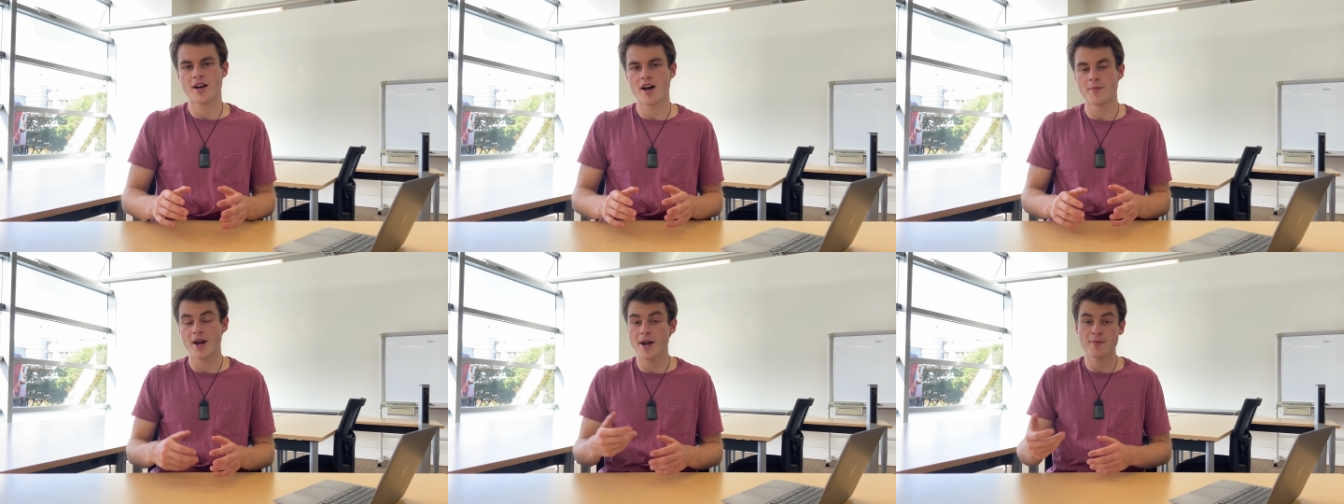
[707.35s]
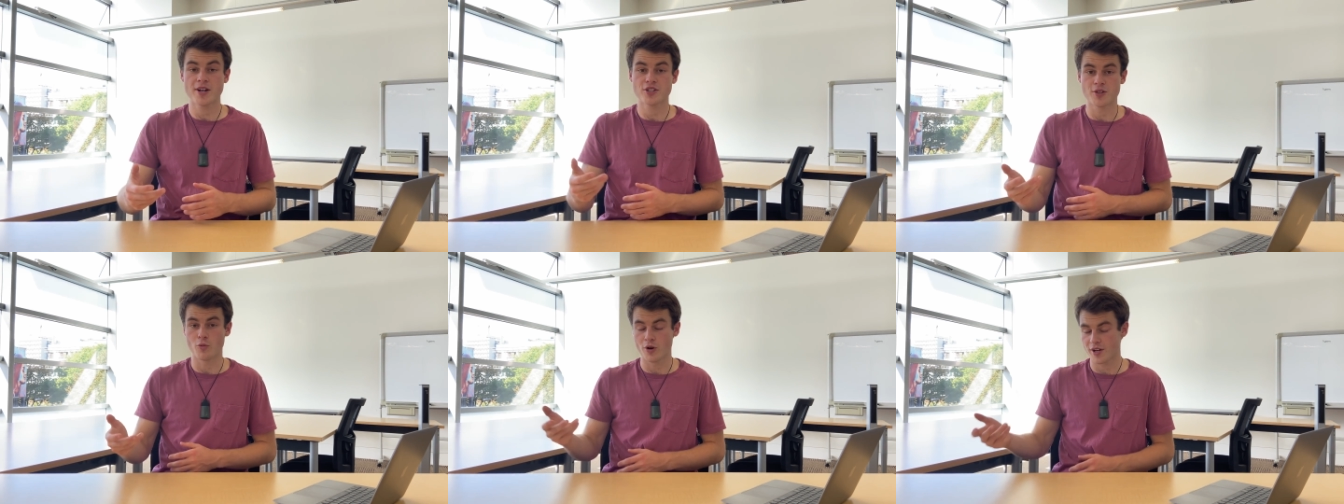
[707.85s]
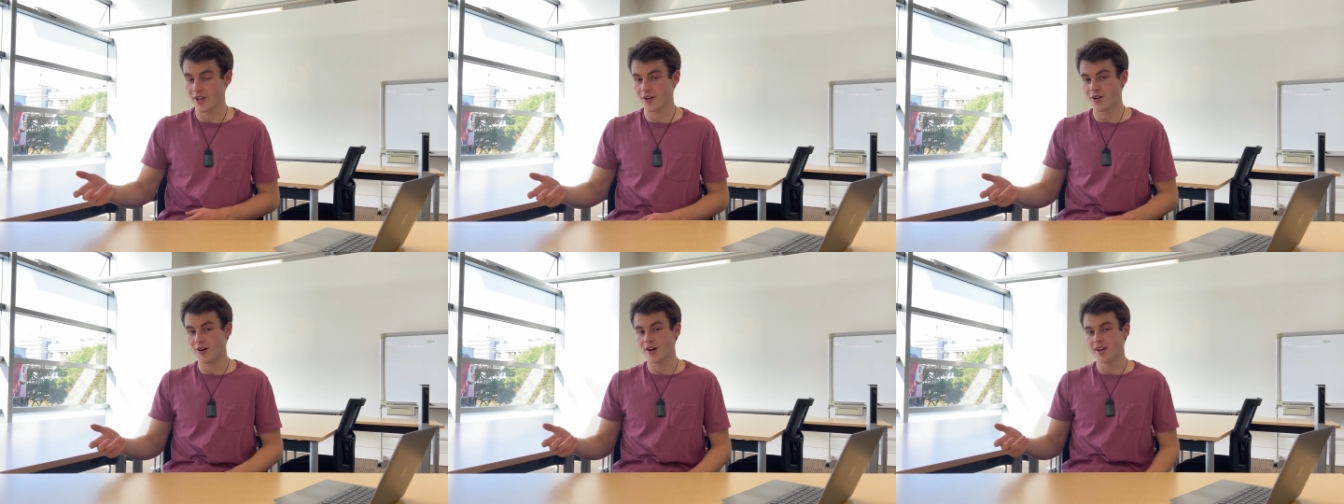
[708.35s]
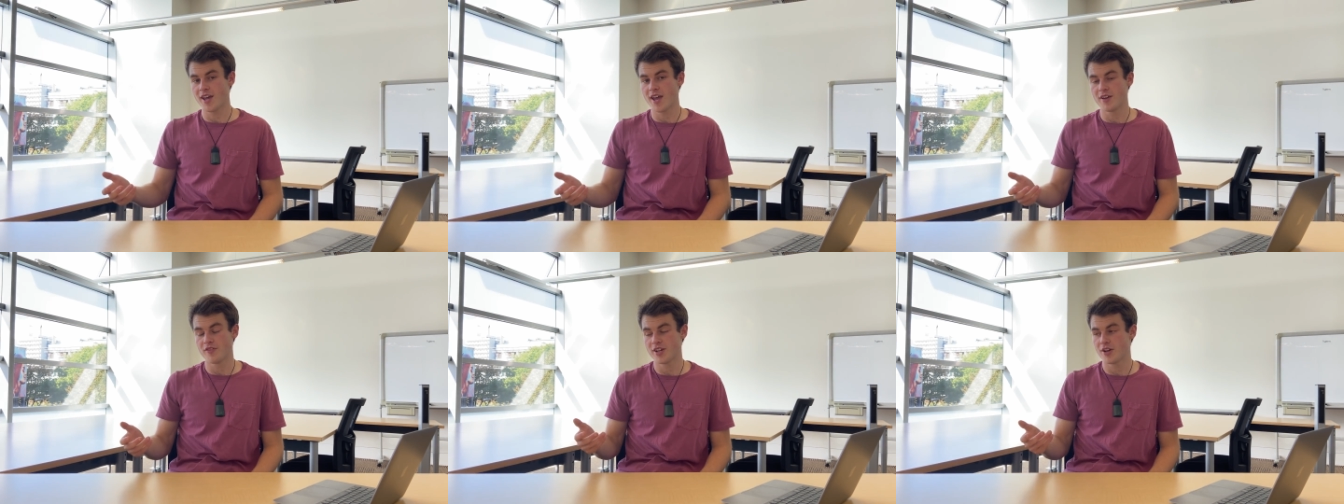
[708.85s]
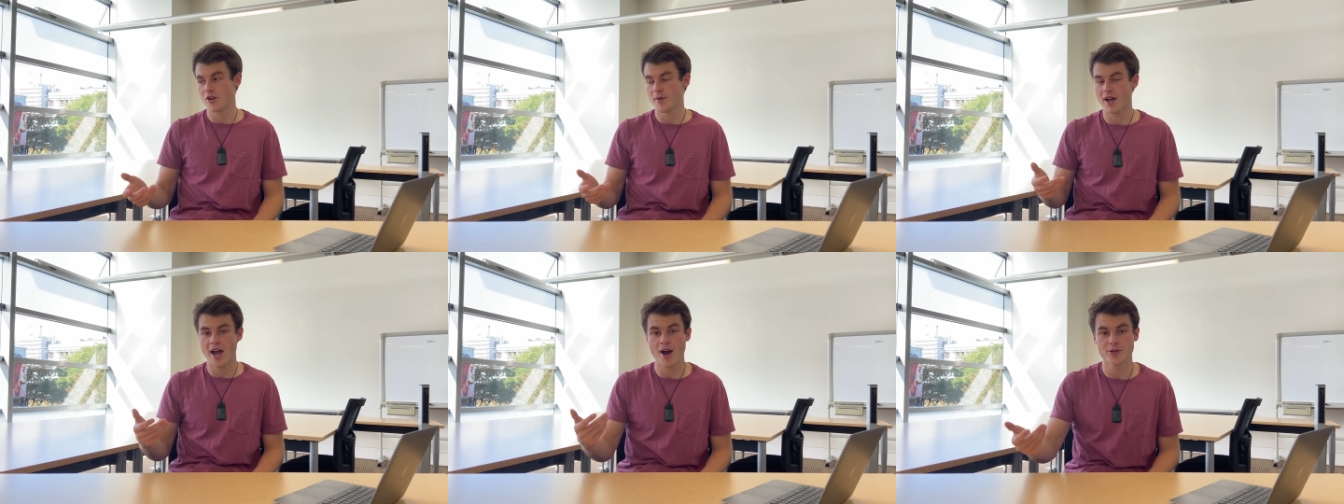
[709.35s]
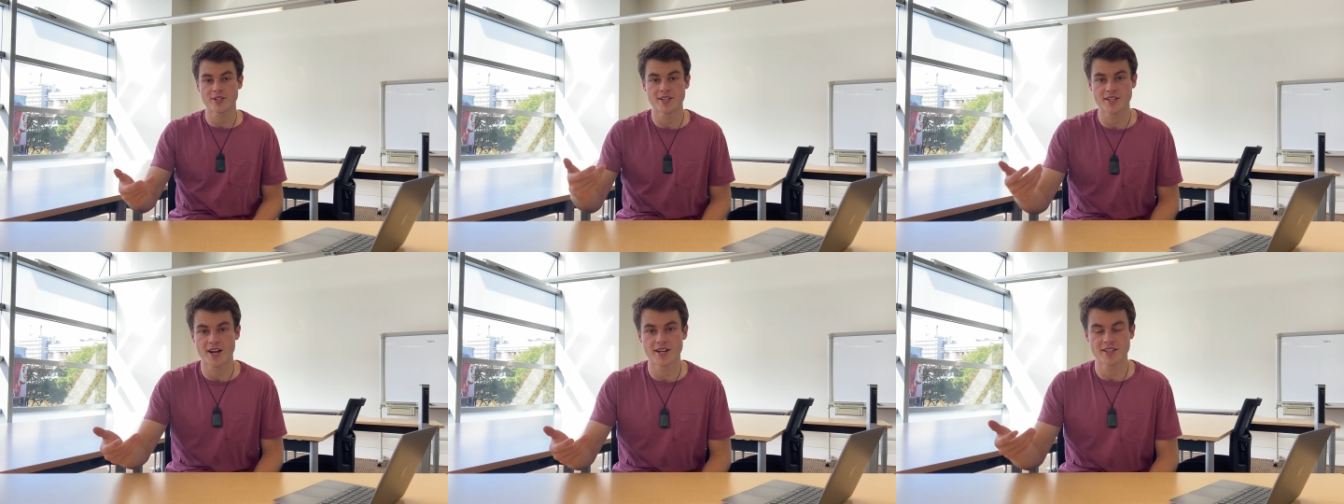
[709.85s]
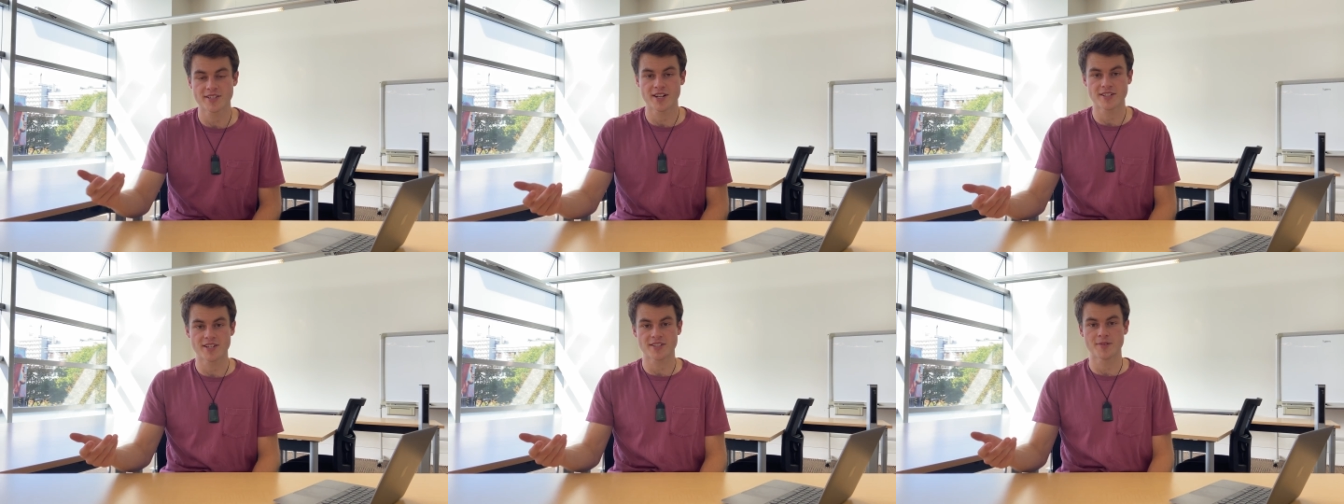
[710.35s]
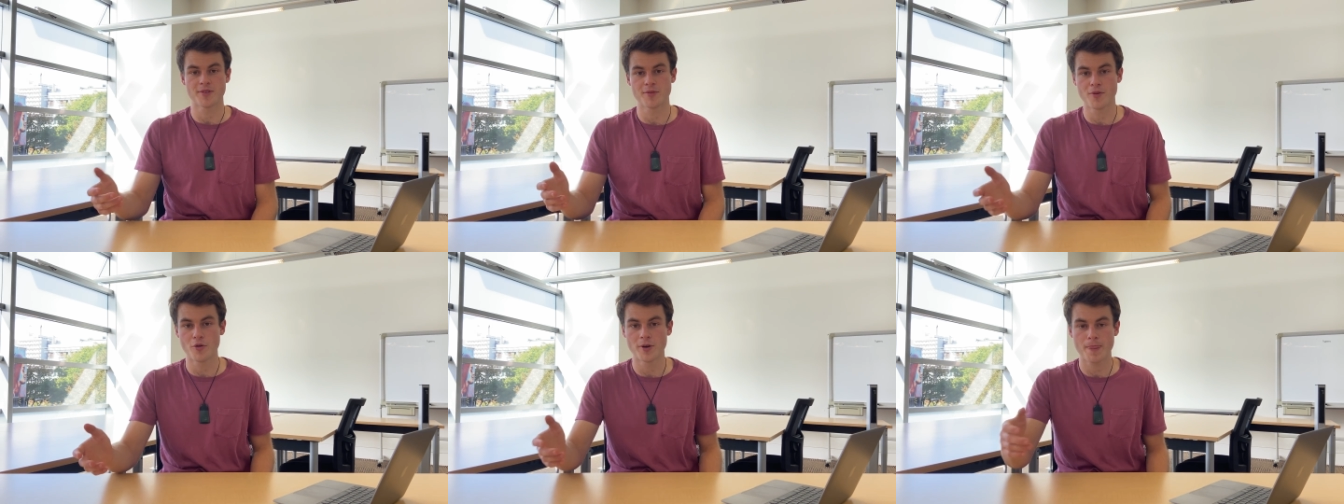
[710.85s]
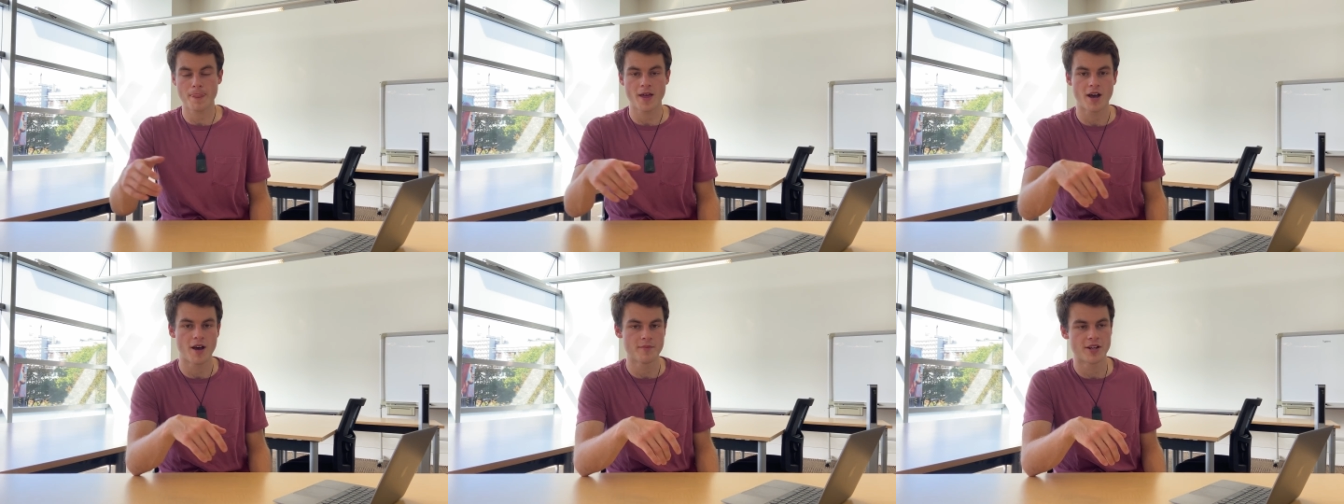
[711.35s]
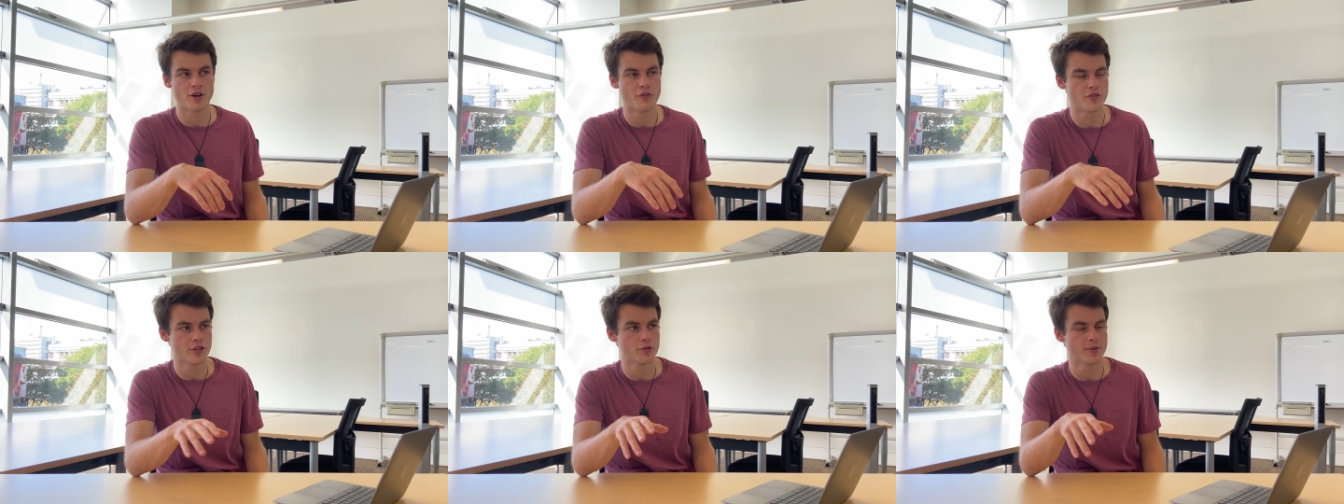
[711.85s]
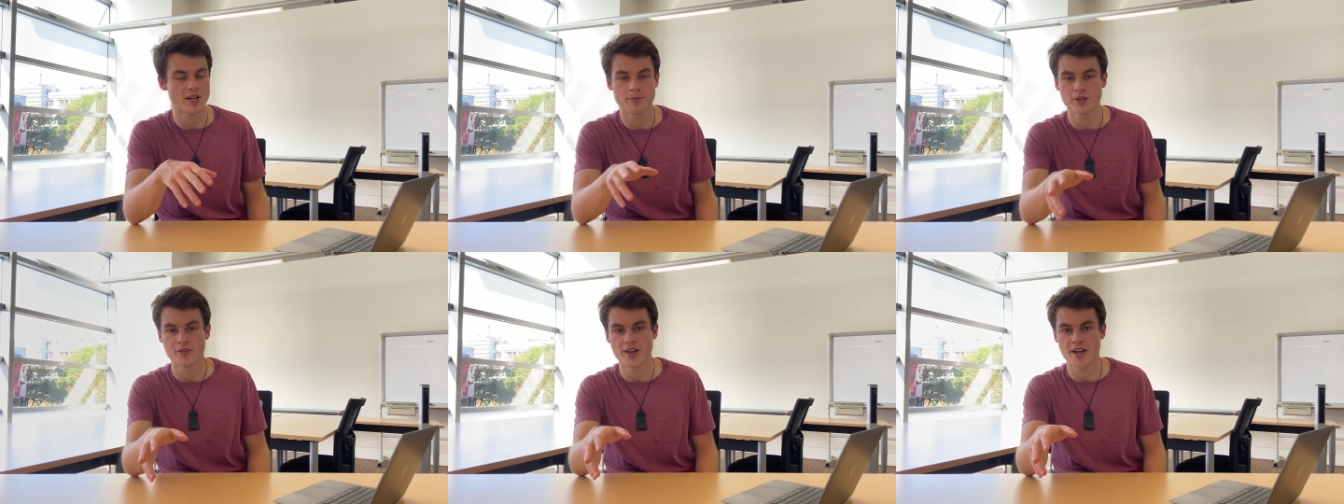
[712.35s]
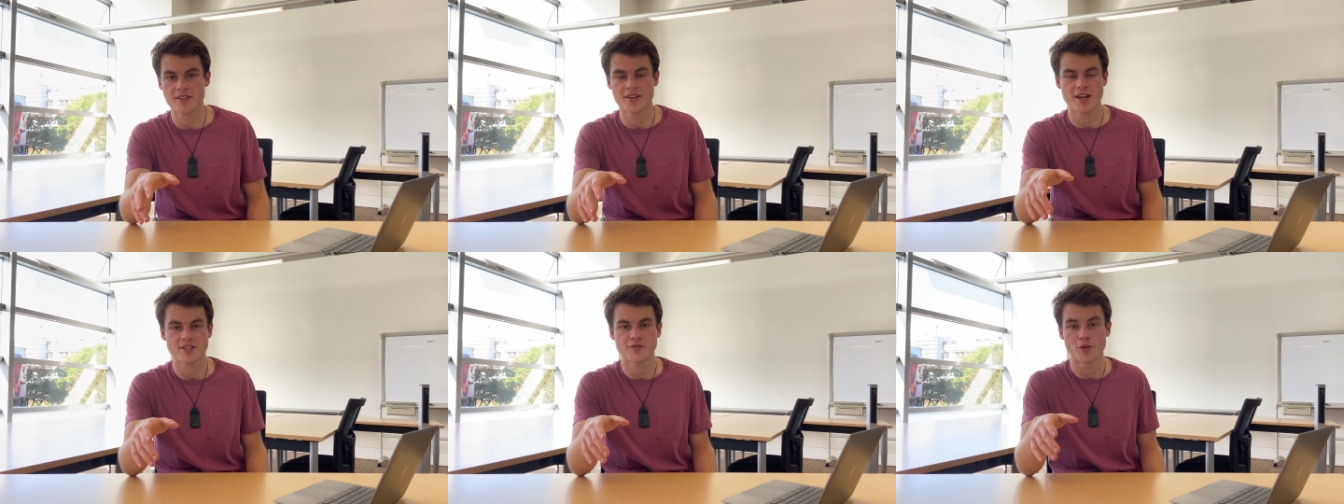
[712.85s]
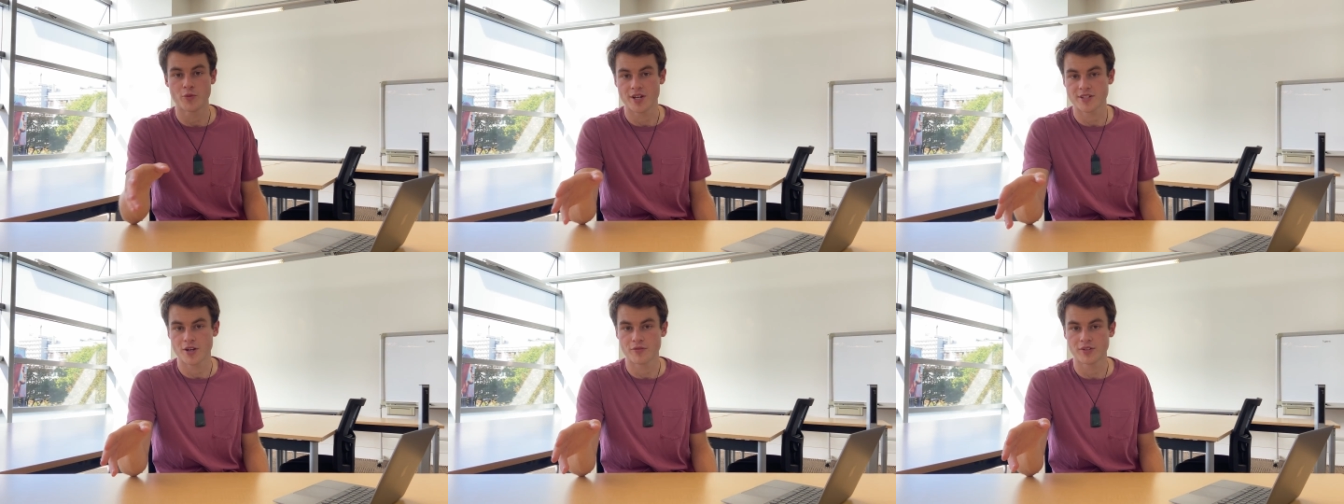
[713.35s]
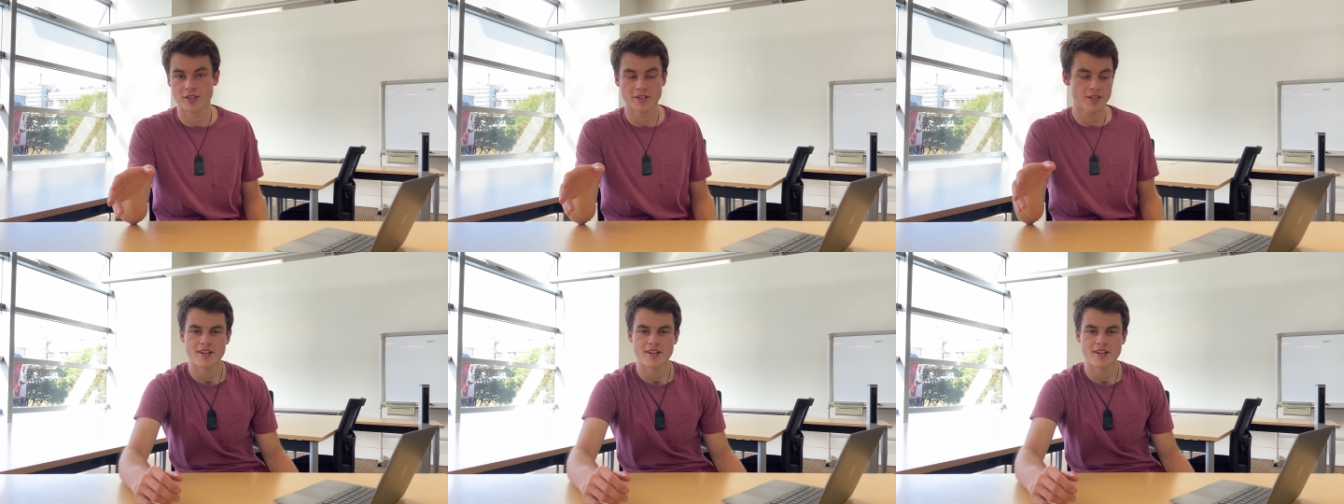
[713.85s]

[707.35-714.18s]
Um, I am actually working on a video about how to design a study system at the moment, um, and I'll film and upload that in the next few weeks, hopefully.